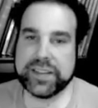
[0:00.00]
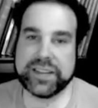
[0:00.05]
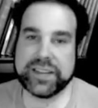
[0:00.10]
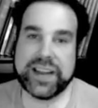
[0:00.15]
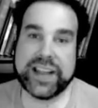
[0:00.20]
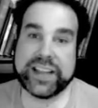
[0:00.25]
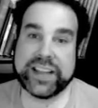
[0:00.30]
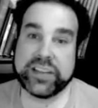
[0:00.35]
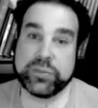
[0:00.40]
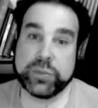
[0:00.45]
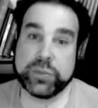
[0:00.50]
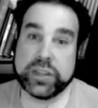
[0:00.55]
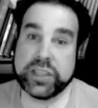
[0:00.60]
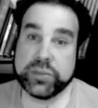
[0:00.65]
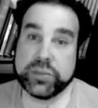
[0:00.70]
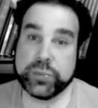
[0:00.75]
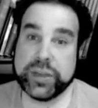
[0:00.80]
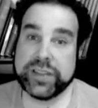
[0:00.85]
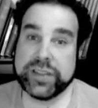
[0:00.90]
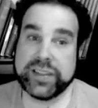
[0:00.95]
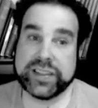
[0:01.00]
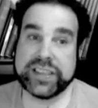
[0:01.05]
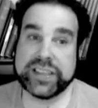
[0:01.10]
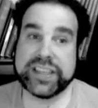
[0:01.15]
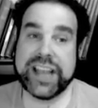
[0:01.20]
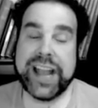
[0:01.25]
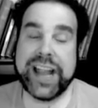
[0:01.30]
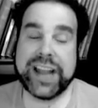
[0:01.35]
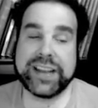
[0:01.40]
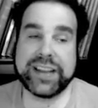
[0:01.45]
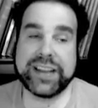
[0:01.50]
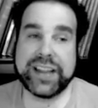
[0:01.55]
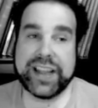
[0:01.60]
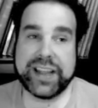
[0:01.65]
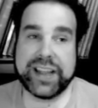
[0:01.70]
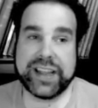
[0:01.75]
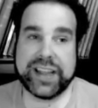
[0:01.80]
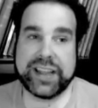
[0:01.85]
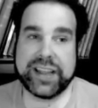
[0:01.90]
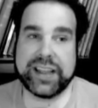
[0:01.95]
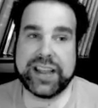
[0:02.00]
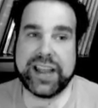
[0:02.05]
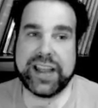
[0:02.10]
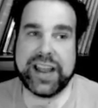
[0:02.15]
that i can really relitigate it,